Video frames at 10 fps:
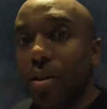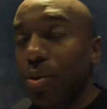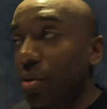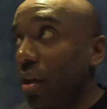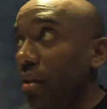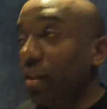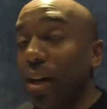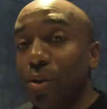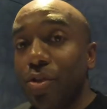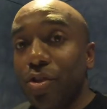at the hotel
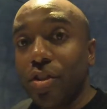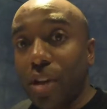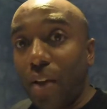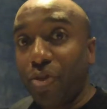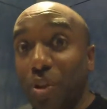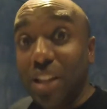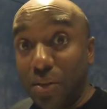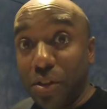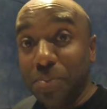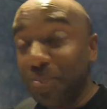now. It's just after
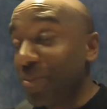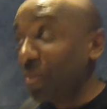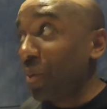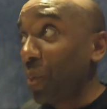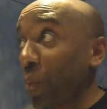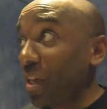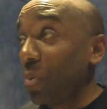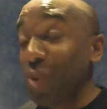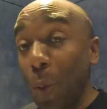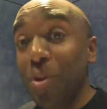11, when I
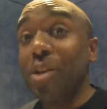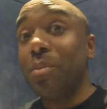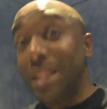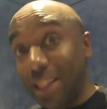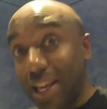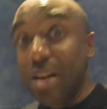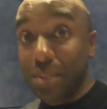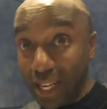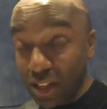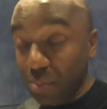was hoping to be in
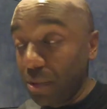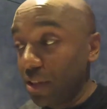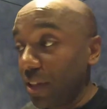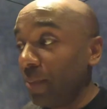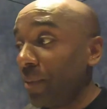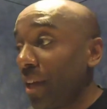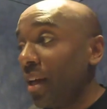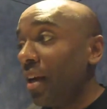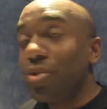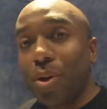line to get out of the building.
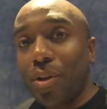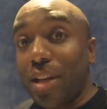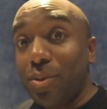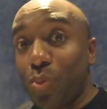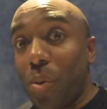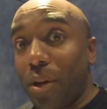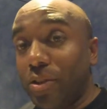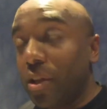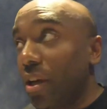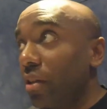It was totally getting warm
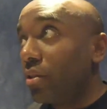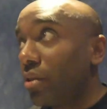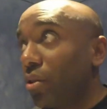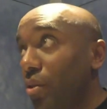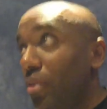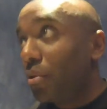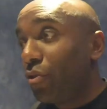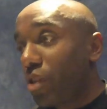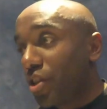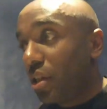outside, so I'm
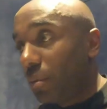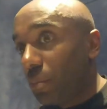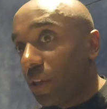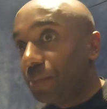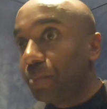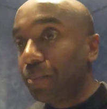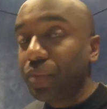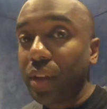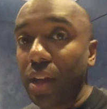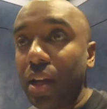gonna freshen up a bit.
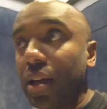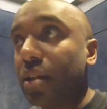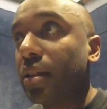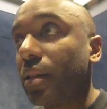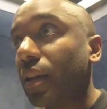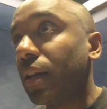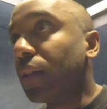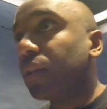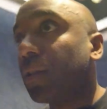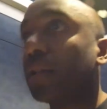And